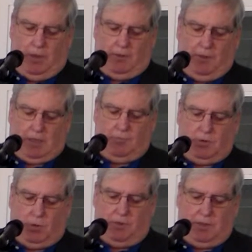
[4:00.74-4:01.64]
When I think
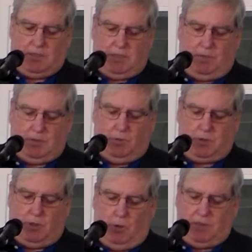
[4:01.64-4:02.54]
of Dorothy, it seems it
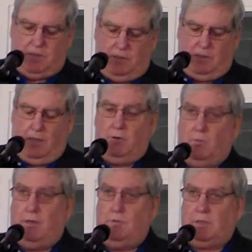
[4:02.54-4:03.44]
was always in
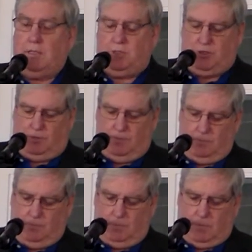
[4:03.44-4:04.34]
and around the kitchen.